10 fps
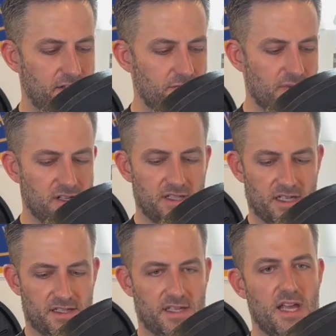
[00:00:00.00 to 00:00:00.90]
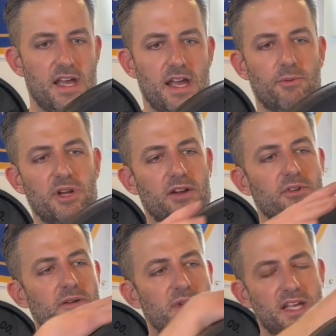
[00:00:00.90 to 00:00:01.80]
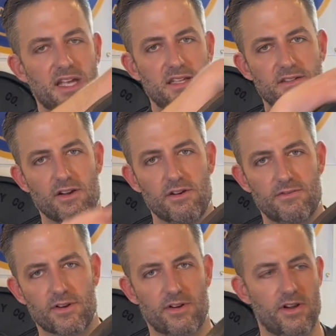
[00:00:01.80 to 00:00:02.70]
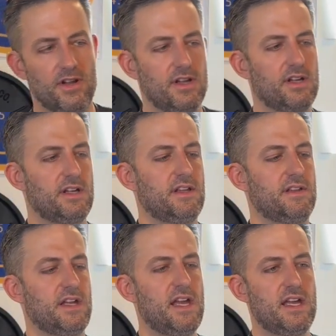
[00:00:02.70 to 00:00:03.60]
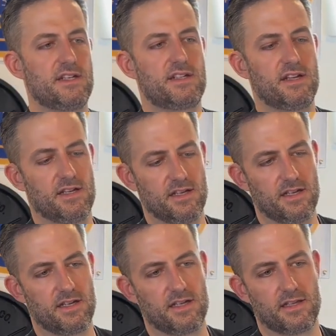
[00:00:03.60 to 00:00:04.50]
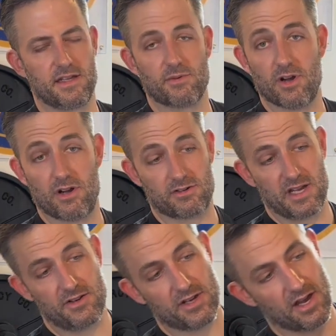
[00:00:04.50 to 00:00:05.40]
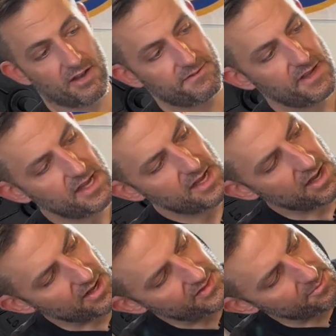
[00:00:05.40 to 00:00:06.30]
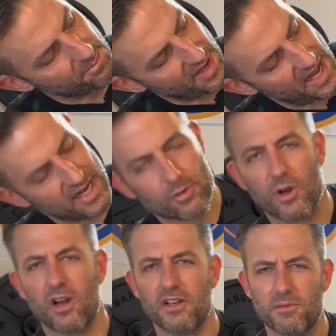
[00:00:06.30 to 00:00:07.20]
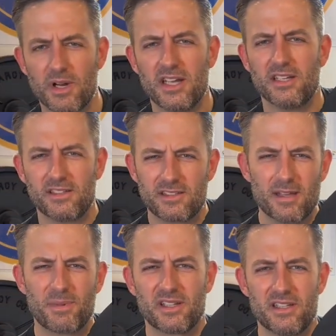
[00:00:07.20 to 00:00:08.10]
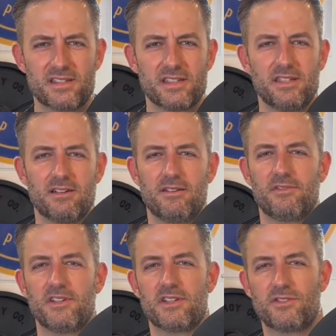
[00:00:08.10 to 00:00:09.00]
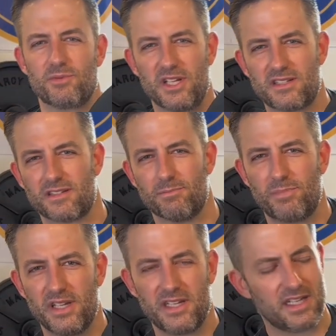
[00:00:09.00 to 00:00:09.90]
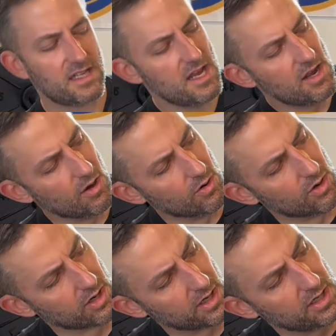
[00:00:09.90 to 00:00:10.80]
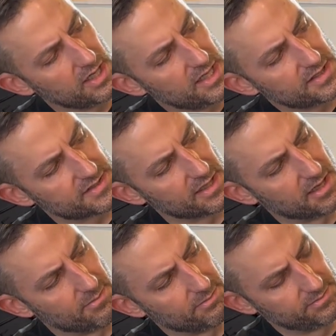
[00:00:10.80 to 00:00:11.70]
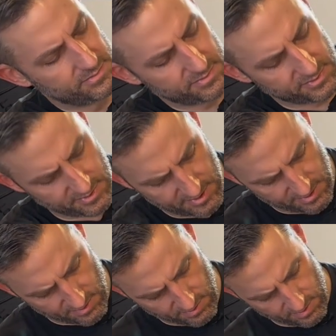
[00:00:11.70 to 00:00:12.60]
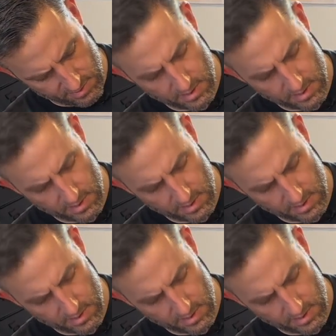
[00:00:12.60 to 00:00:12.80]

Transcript: humongous. And when I run my hands over the edge, they were all ground off. On the back, where you might typically see on vintage weights some pitting or some little,